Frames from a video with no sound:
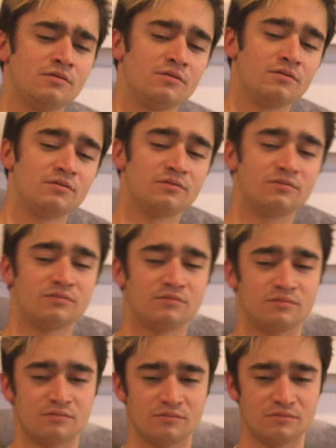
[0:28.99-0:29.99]

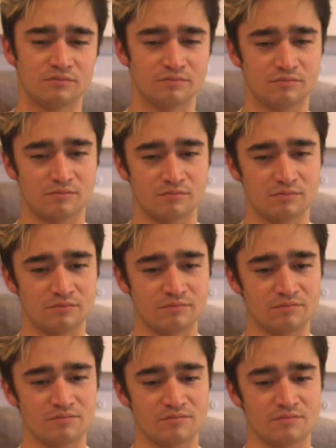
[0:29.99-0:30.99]

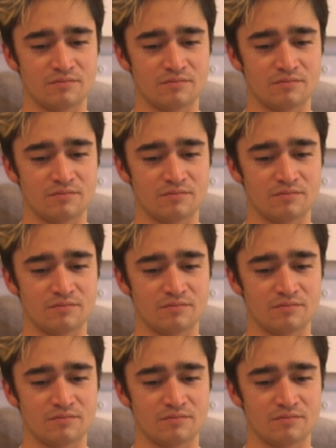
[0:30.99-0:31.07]
The person shown says nothing.